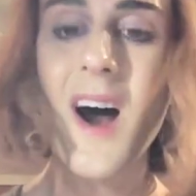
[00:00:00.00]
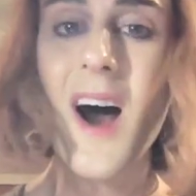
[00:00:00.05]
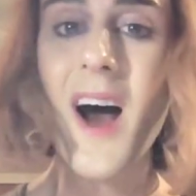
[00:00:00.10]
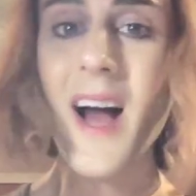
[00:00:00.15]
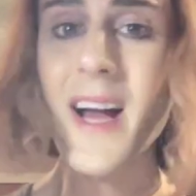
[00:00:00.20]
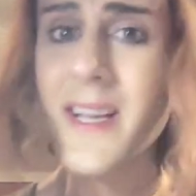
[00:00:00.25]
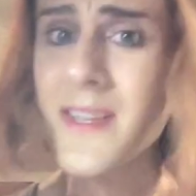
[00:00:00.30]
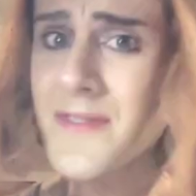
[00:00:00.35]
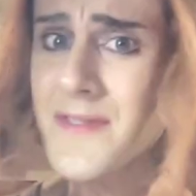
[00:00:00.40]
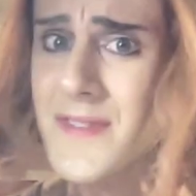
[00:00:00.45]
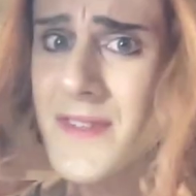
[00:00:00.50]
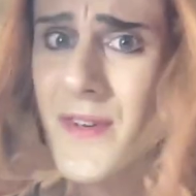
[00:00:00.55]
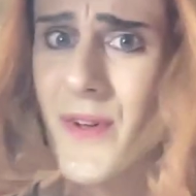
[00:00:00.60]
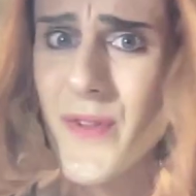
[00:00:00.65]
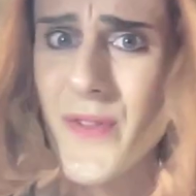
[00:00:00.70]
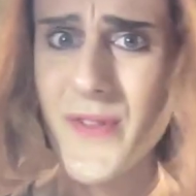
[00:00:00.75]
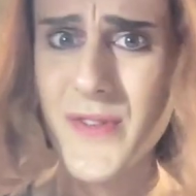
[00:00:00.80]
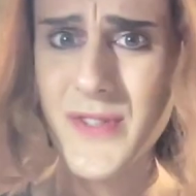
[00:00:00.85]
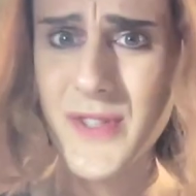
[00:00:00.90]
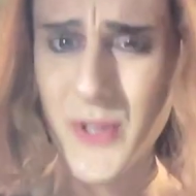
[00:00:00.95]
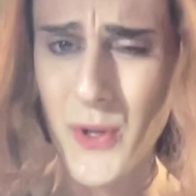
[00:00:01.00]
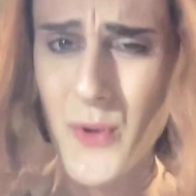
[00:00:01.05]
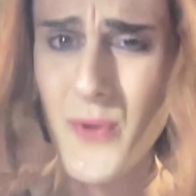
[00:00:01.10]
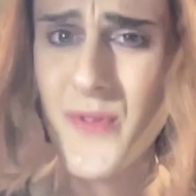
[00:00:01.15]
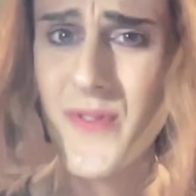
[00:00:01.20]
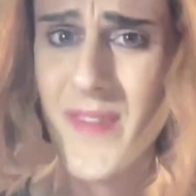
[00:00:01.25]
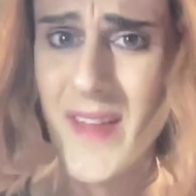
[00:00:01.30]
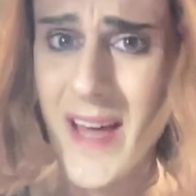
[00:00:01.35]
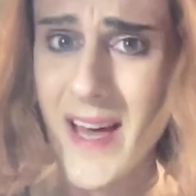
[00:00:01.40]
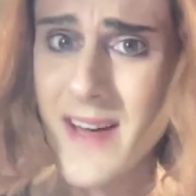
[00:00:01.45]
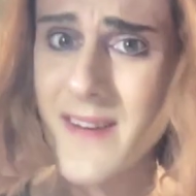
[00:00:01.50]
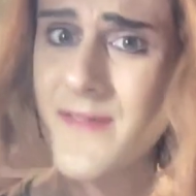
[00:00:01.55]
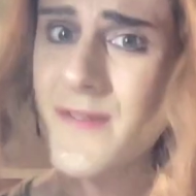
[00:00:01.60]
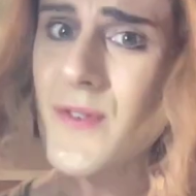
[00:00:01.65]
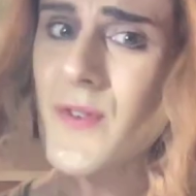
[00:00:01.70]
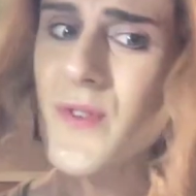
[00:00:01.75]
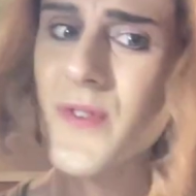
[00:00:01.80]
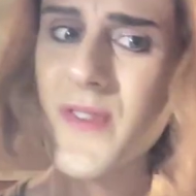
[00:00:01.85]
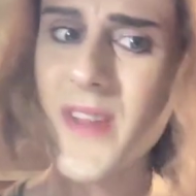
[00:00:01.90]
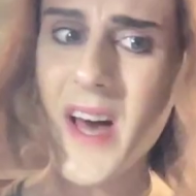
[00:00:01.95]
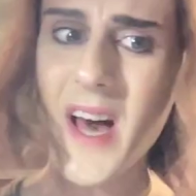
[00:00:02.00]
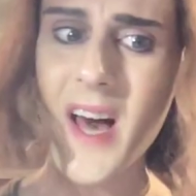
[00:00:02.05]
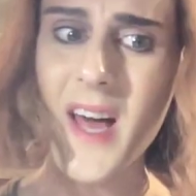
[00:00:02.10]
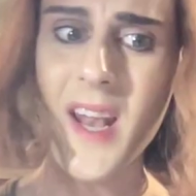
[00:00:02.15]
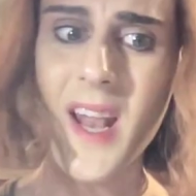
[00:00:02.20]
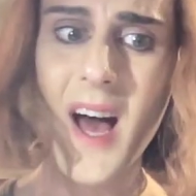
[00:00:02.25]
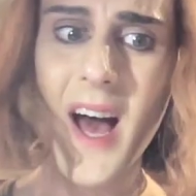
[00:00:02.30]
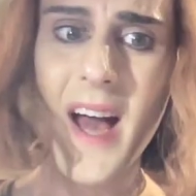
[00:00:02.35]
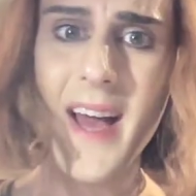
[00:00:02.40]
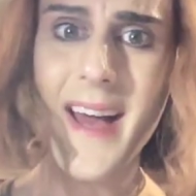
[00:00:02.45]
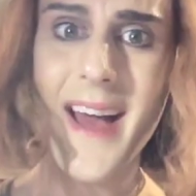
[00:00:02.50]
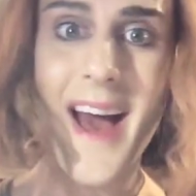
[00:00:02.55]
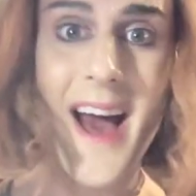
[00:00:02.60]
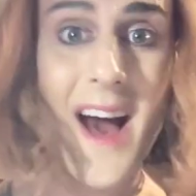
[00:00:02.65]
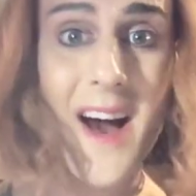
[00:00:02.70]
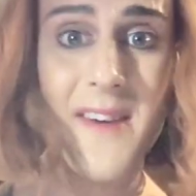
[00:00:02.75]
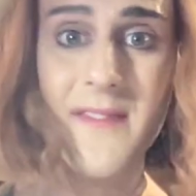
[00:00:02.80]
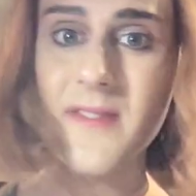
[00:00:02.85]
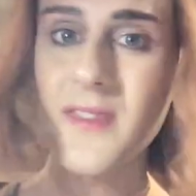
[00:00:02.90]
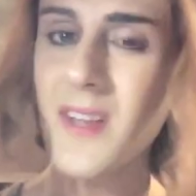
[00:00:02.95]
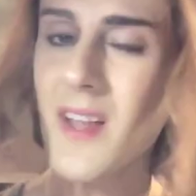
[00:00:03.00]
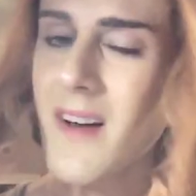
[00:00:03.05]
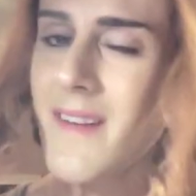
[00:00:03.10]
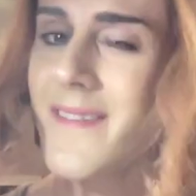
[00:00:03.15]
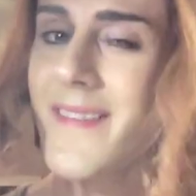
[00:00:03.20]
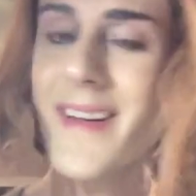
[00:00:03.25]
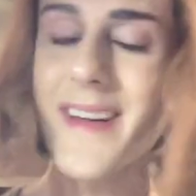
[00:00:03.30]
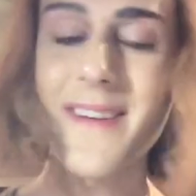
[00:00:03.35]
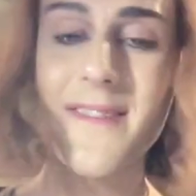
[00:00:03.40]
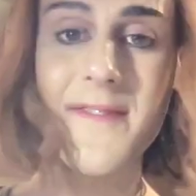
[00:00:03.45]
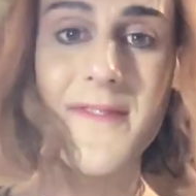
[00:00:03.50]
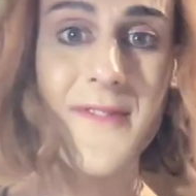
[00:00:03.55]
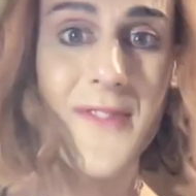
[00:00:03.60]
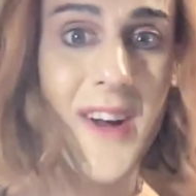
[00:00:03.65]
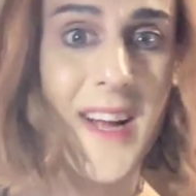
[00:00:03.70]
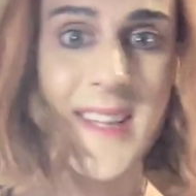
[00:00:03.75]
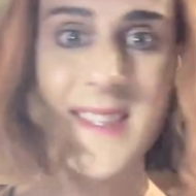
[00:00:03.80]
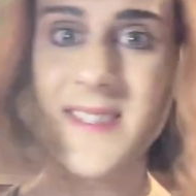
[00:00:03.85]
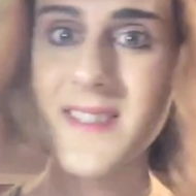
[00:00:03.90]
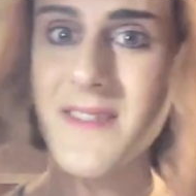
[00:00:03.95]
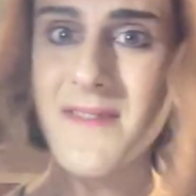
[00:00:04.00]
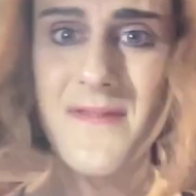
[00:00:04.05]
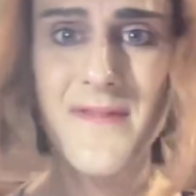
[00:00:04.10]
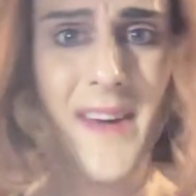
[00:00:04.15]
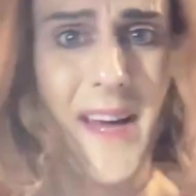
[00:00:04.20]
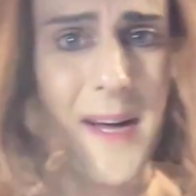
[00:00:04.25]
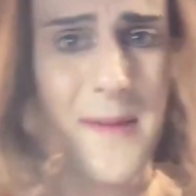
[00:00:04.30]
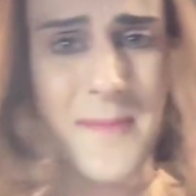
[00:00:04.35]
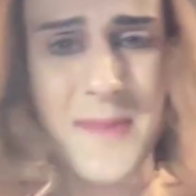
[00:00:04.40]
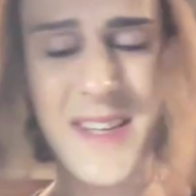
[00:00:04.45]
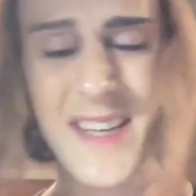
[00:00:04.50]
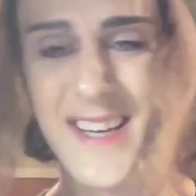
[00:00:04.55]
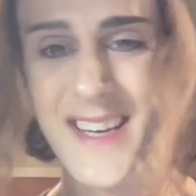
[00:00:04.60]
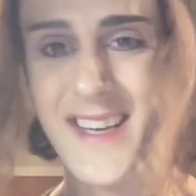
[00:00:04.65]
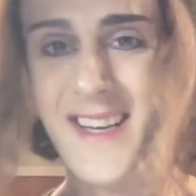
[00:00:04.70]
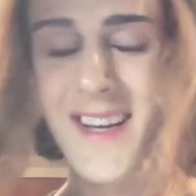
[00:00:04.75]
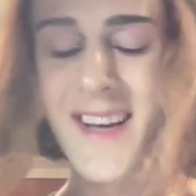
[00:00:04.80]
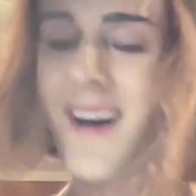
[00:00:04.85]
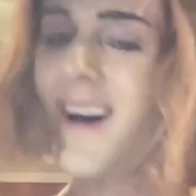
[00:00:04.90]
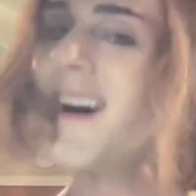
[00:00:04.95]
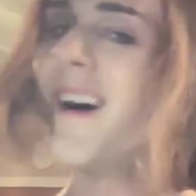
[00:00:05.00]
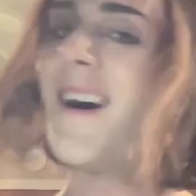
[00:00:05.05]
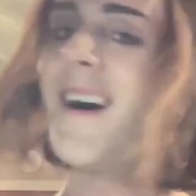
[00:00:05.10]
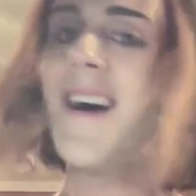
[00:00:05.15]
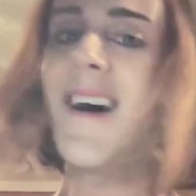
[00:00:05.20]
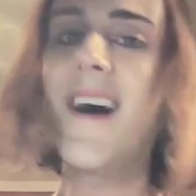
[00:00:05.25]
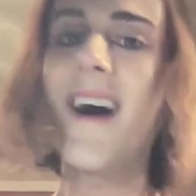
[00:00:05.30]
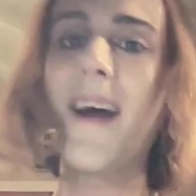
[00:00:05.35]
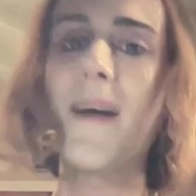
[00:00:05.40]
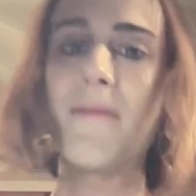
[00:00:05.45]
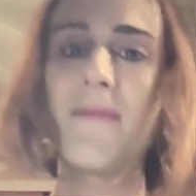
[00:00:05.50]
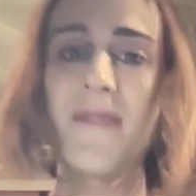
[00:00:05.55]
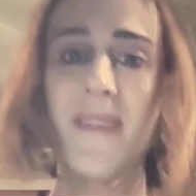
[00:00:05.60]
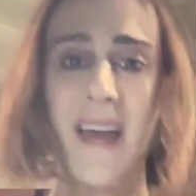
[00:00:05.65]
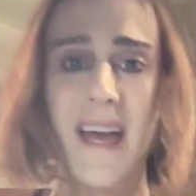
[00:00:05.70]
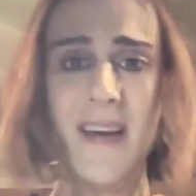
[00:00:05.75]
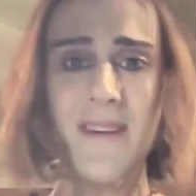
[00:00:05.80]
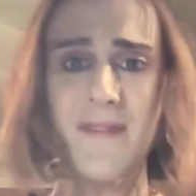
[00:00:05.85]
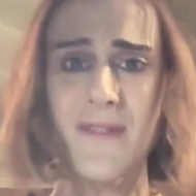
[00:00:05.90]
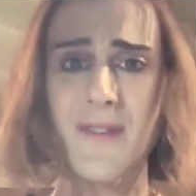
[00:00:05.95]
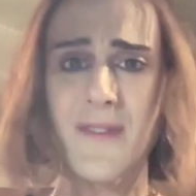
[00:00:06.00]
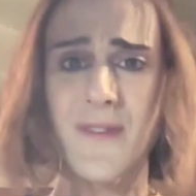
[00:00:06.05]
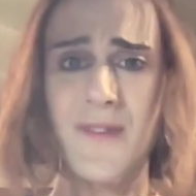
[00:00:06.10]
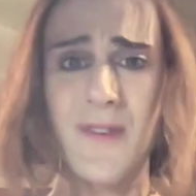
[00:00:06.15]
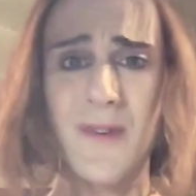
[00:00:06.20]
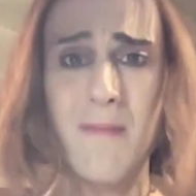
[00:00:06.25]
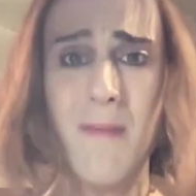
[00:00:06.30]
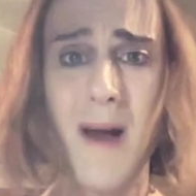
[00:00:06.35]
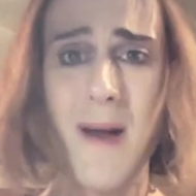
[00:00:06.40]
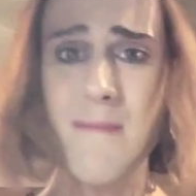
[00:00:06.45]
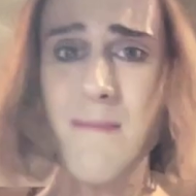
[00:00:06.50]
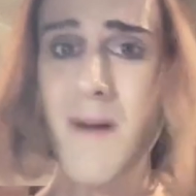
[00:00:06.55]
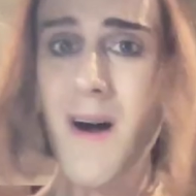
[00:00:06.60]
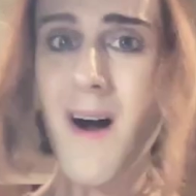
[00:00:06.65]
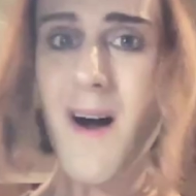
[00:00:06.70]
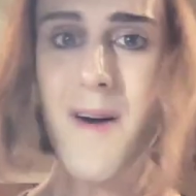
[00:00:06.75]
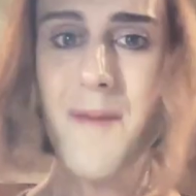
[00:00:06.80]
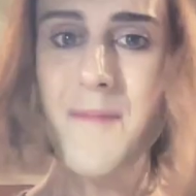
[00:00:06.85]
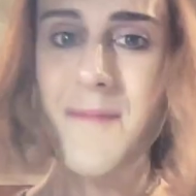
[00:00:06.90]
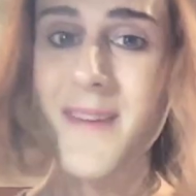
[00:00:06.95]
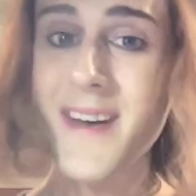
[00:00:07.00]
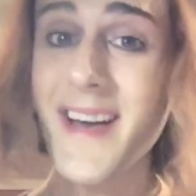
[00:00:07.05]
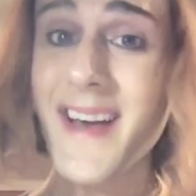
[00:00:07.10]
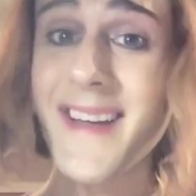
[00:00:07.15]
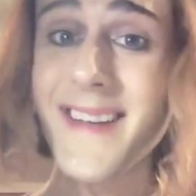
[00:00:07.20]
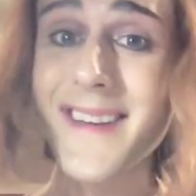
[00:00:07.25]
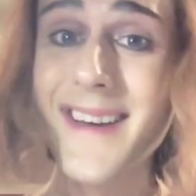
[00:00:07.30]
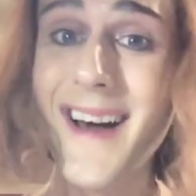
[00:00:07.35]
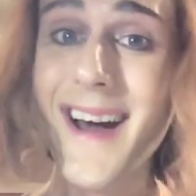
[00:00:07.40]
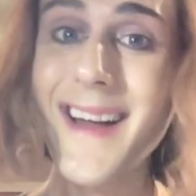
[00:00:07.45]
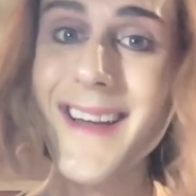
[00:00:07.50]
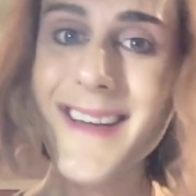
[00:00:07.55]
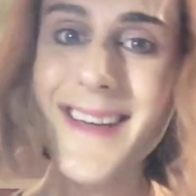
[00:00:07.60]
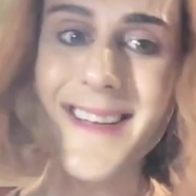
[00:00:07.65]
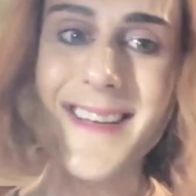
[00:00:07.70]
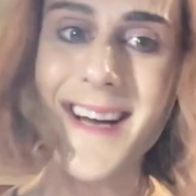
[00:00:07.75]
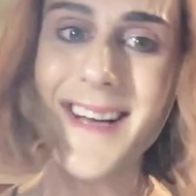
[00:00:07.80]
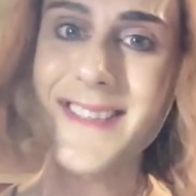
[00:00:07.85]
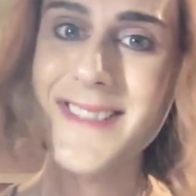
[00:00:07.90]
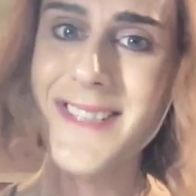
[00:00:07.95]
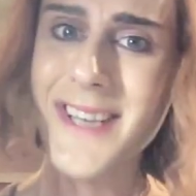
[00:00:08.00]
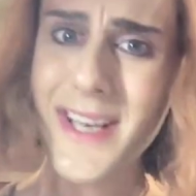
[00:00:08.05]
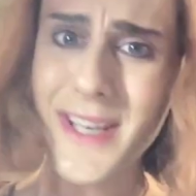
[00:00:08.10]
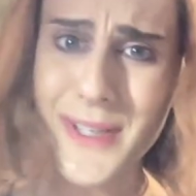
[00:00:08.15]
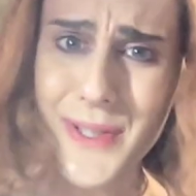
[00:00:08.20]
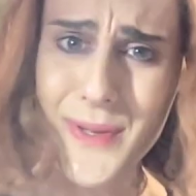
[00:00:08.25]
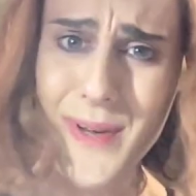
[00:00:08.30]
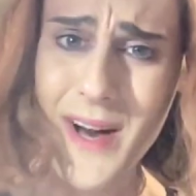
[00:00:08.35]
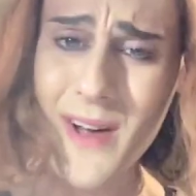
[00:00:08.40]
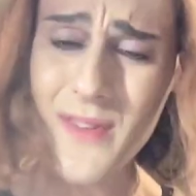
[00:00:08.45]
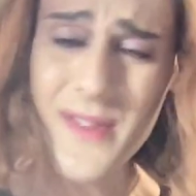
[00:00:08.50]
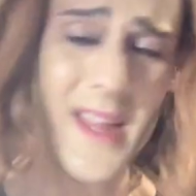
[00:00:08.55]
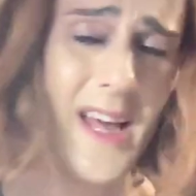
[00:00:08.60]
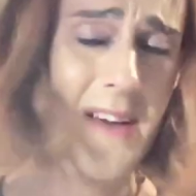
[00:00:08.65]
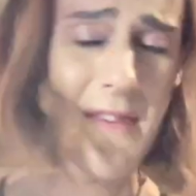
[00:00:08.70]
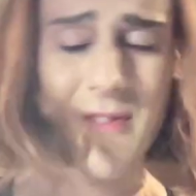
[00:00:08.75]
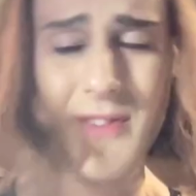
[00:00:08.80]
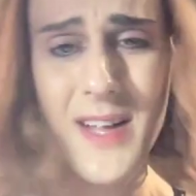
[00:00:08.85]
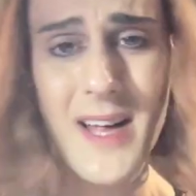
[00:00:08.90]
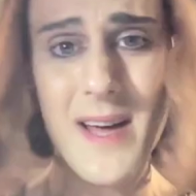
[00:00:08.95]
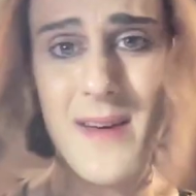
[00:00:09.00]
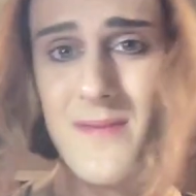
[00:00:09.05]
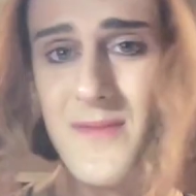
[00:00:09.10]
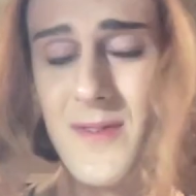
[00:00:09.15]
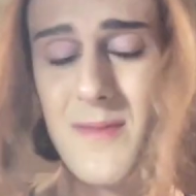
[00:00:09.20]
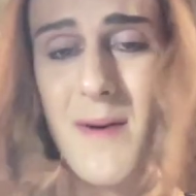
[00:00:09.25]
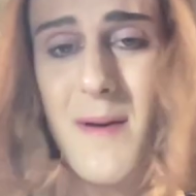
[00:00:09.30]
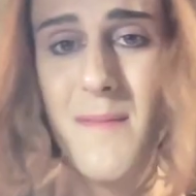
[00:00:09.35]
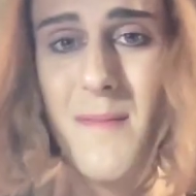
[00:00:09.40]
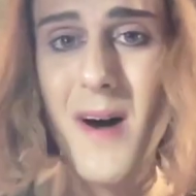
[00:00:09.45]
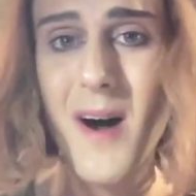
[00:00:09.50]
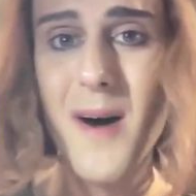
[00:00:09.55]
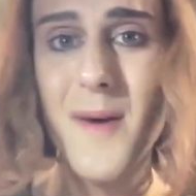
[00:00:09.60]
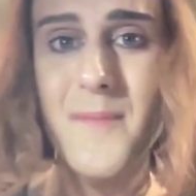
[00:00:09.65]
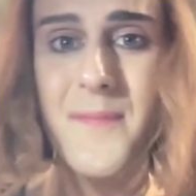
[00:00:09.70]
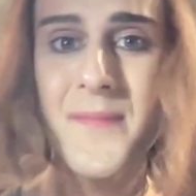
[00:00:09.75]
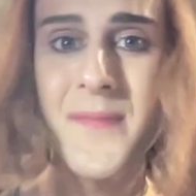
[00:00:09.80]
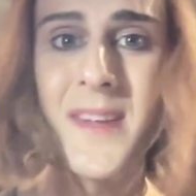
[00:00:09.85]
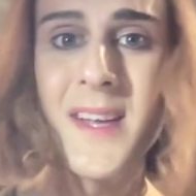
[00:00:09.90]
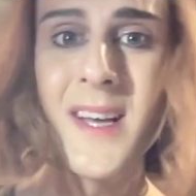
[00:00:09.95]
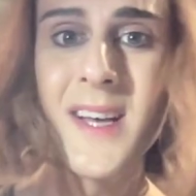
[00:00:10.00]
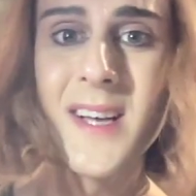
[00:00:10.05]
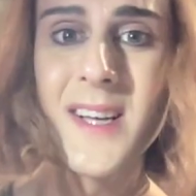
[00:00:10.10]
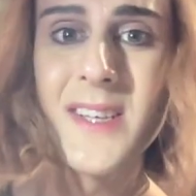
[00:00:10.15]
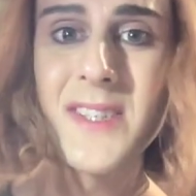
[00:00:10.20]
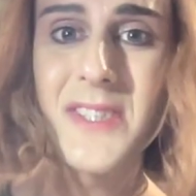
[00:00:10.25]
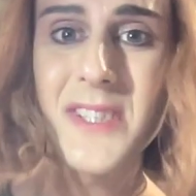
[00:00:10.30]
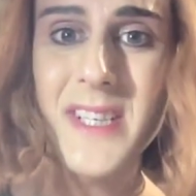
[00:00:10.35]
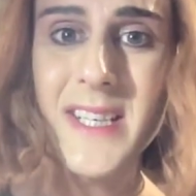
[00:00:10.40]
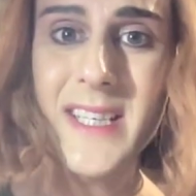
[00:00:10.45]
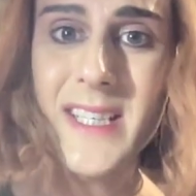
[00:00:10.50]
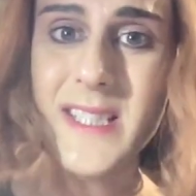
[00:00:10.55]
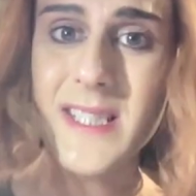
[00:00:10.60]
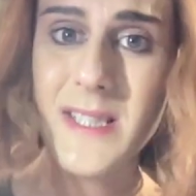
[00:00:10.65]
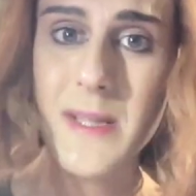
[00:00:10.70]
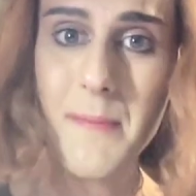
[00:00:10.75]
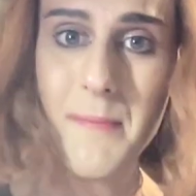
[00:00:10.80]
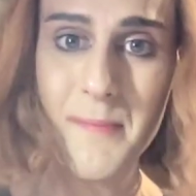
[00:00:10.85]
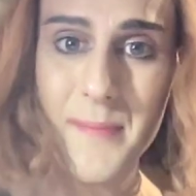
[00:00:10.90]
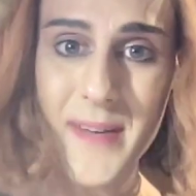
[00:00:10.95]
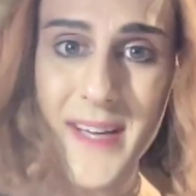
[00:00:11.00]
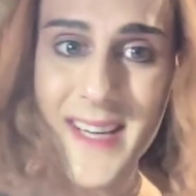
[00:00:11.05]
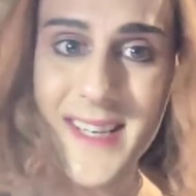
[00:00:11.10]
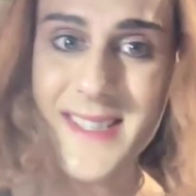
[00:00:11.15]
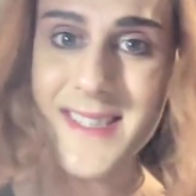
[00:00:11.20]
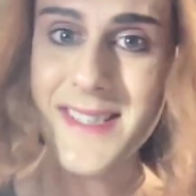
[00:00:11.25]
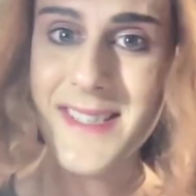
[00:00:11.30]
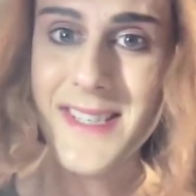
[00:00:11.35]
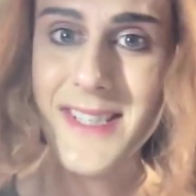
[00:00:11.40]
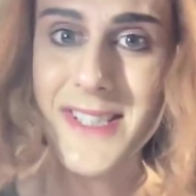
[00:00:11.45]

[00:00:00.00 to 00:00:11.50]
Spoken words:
I feel so thankful that I have loving friends and family. I'm thankful for my mom, and I cannot tell you how thankful I am for my mom. She is the biggest